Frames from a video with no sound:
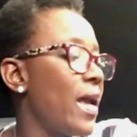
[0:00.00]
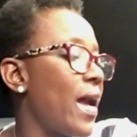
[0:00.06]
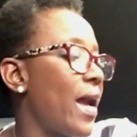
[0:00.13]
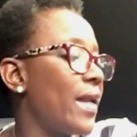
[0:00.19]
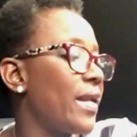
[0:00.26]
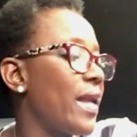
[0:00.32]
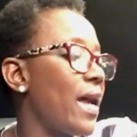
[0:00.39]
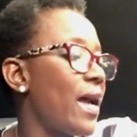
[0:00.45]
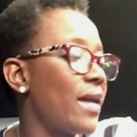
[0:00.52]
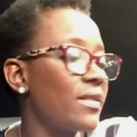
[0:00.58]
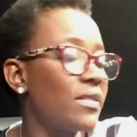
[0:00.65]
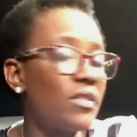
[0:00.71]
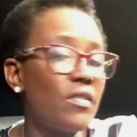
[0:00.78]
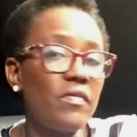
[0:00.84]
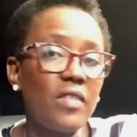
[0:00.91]
An
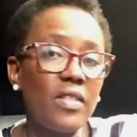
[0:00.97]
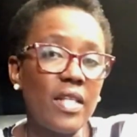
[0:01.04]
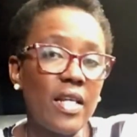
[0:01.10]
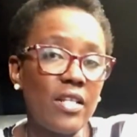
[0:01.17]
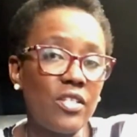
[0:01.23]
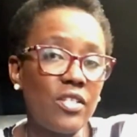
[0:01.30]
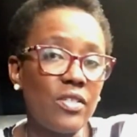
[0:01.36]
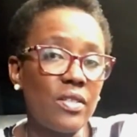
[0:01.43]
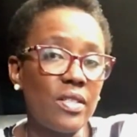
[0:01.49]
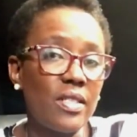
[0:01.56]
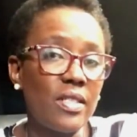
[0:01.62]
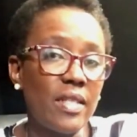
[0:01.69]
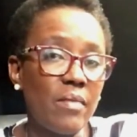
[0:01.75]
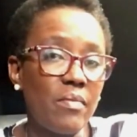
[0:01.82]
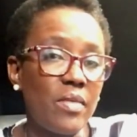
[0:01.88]
act of the National
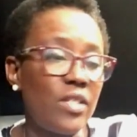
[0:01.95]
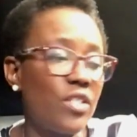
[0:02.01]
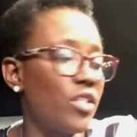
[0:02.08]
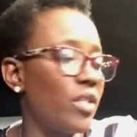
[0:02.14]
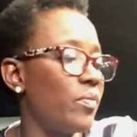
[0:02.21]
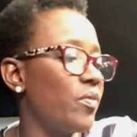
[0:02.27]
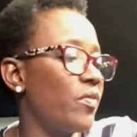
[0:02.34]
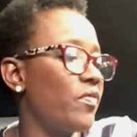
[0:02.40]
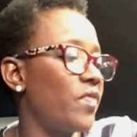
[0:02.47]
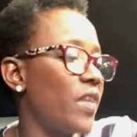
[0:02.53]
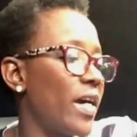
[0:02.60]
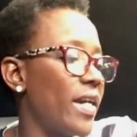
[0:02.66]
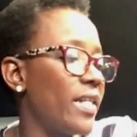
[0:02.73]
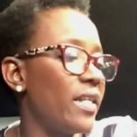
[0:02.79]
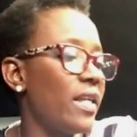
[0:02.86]
Assembly shall
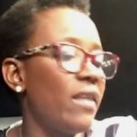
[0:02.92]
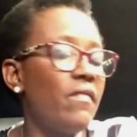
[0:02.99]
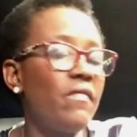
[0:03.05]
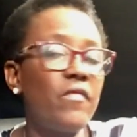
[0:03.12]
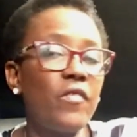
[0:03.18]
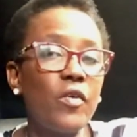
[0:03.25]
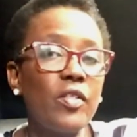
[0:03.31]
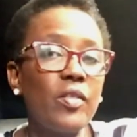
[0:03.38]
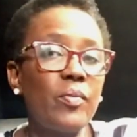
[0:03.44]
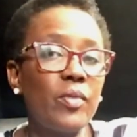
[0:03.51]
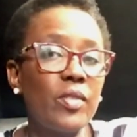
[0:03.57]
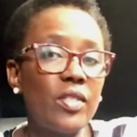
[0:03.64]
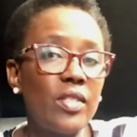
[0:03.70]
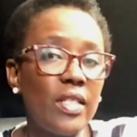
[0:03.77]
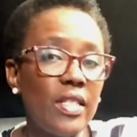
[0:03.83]
provide for the
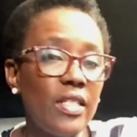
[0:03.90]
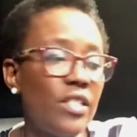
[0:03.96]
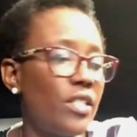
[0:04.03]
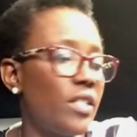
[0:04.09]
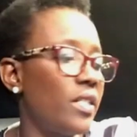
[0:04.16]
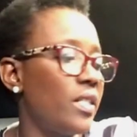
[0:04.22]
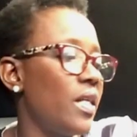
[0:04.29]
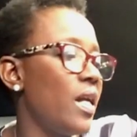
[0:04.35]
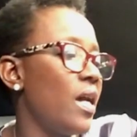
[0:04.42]
procedure